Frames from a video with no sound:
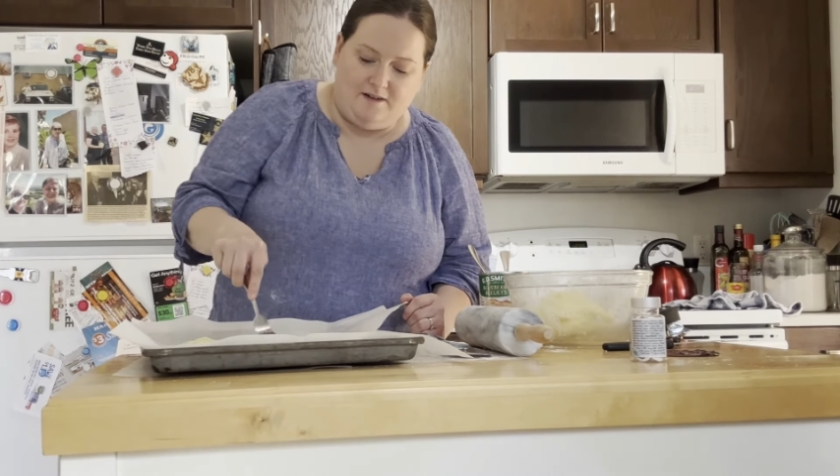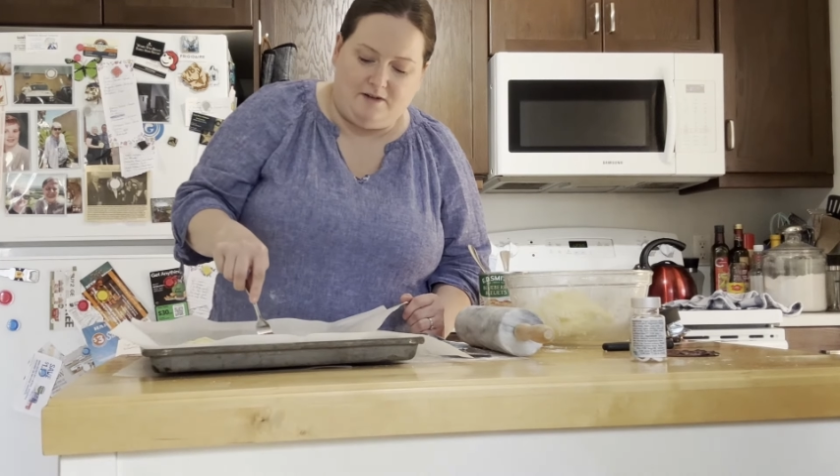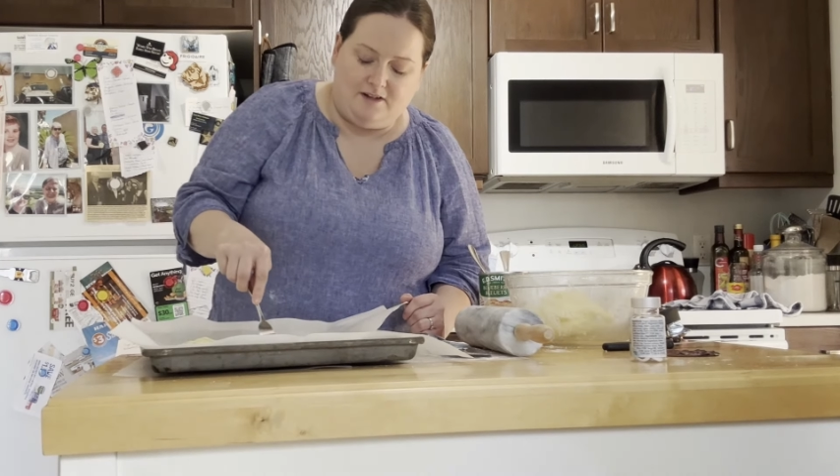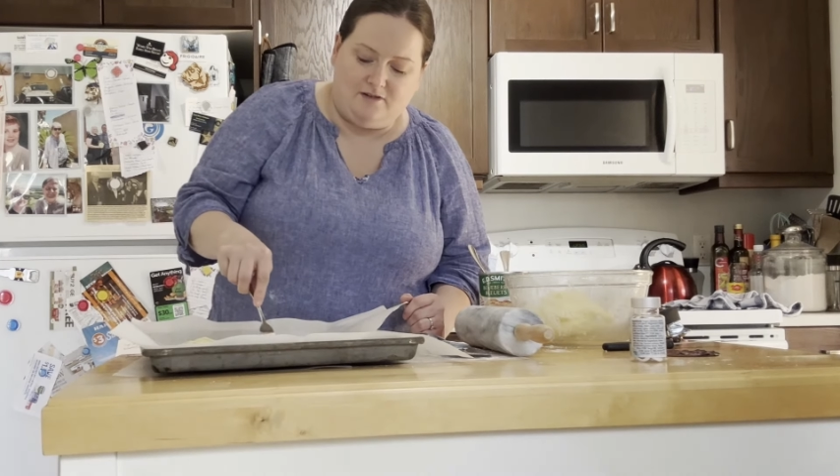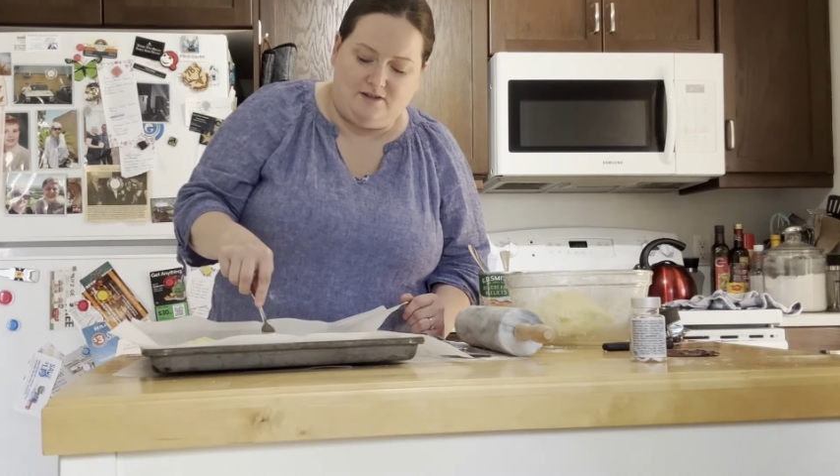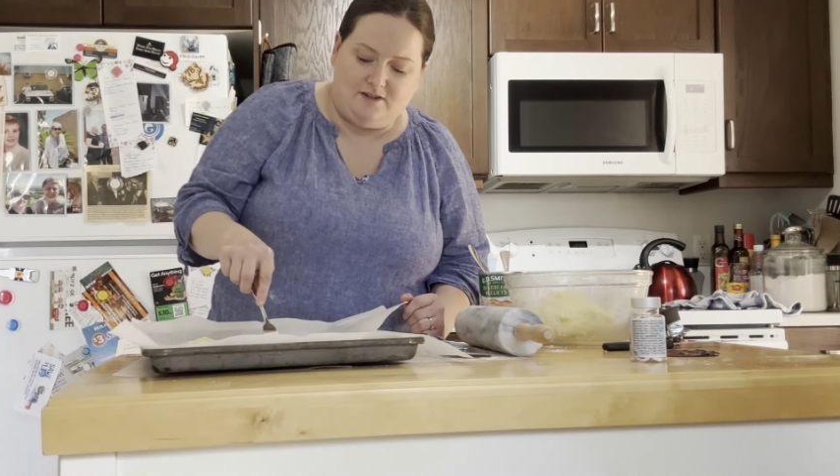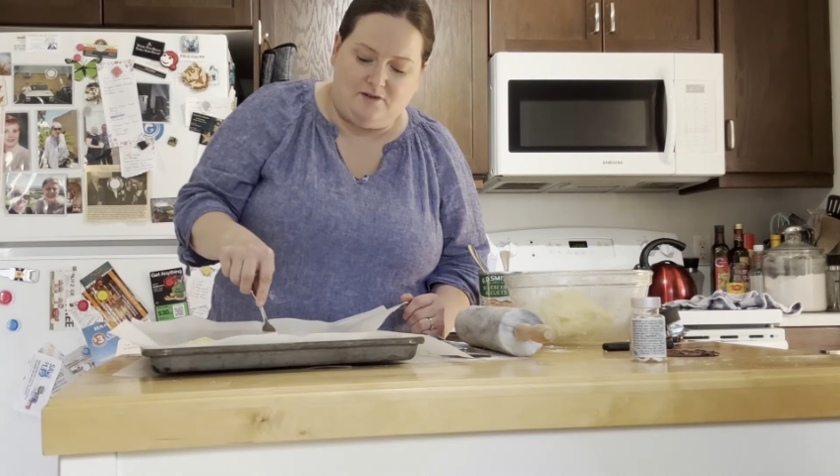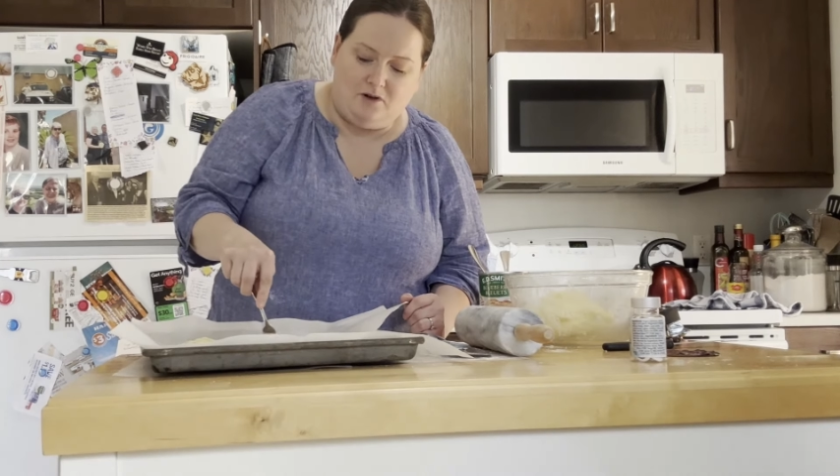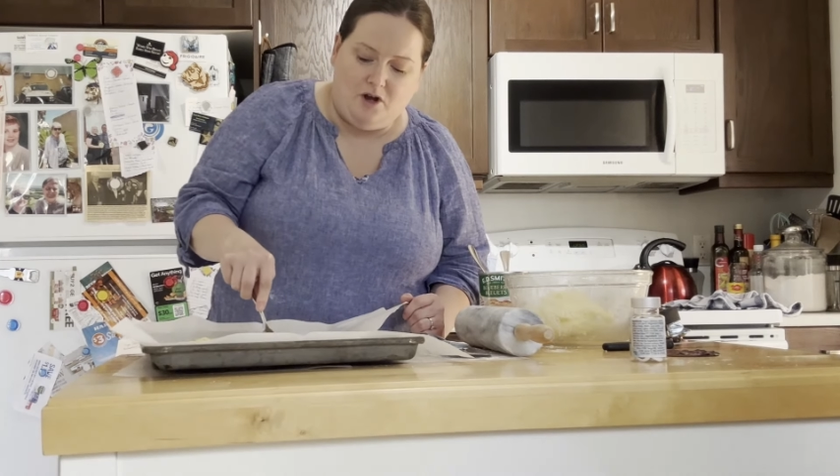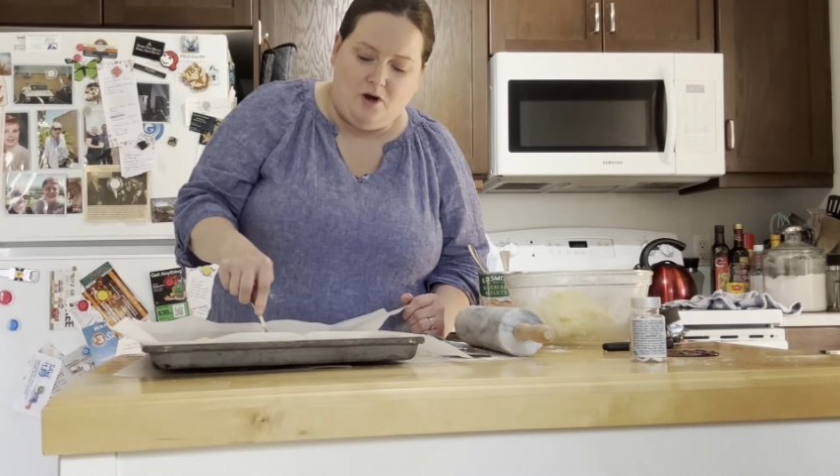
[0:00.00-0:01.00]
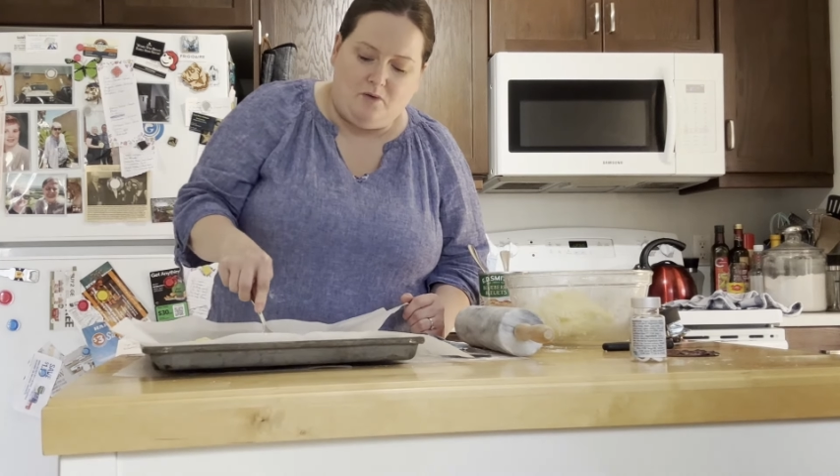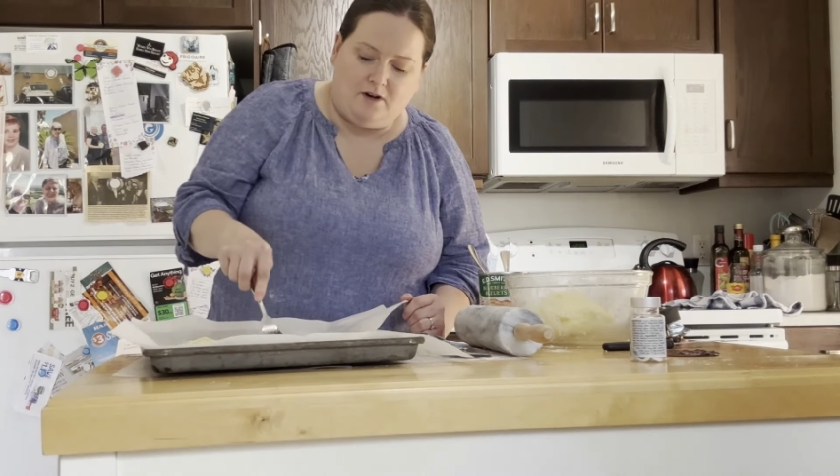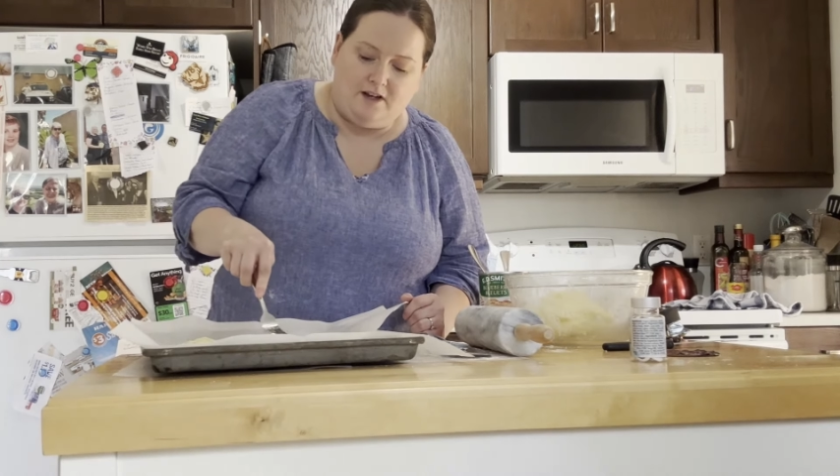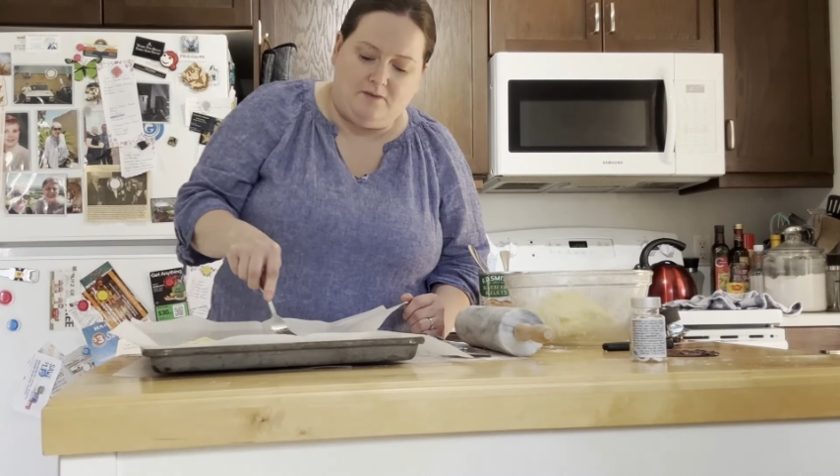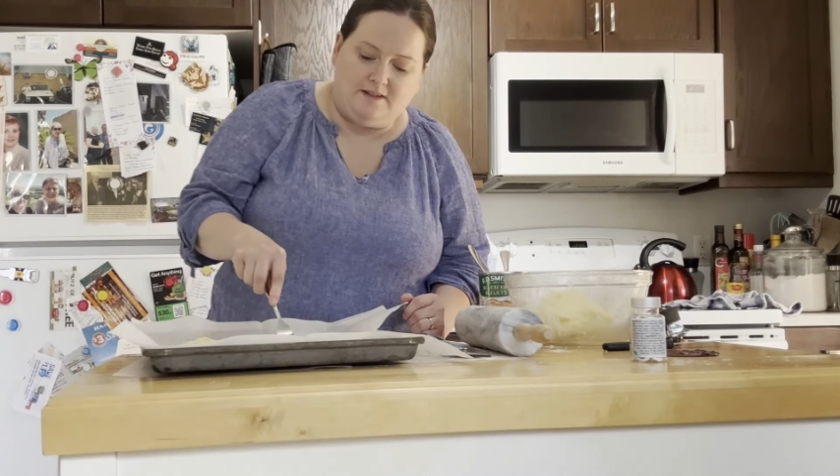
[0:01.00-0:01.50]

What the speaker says: I'm not used to working with